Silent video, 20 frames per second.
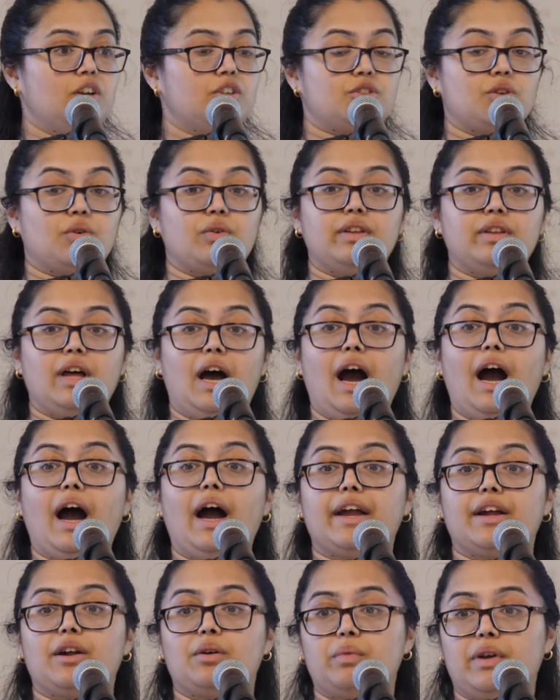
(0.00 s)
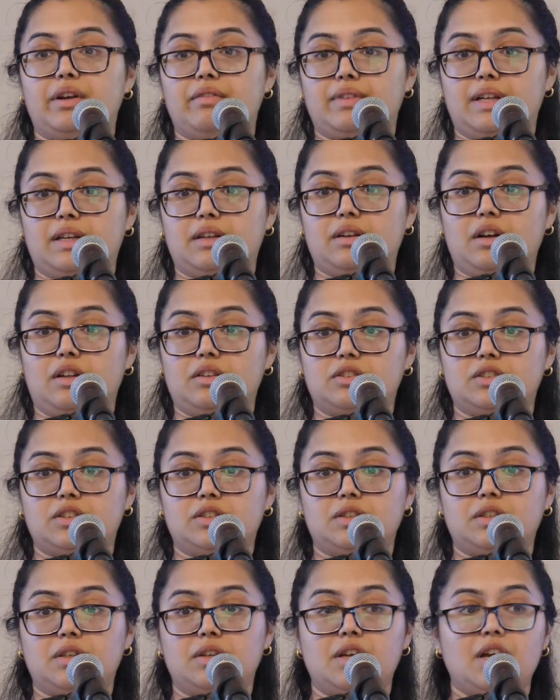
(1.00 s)
So the higher wavelength
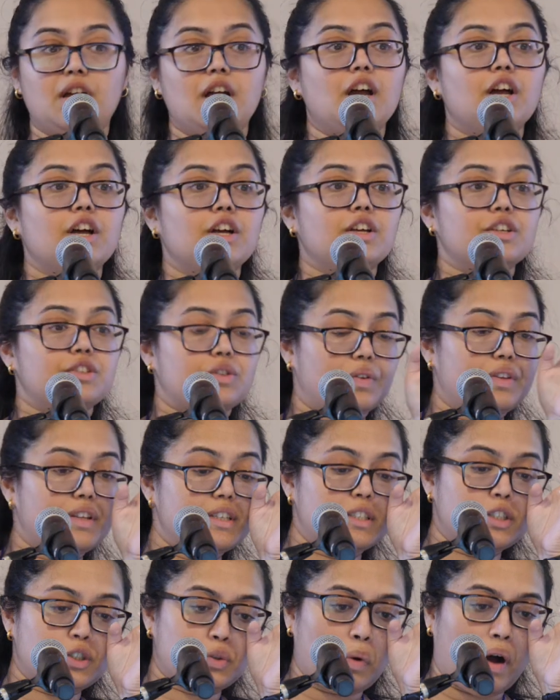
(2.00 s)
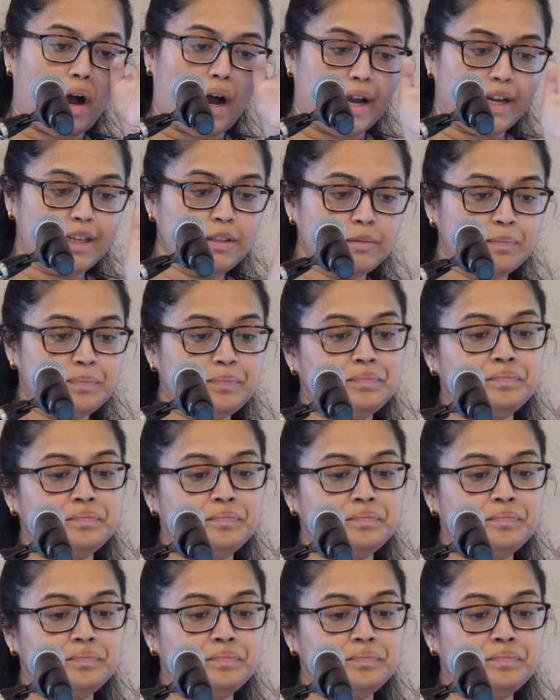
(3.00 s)
colors. So this is why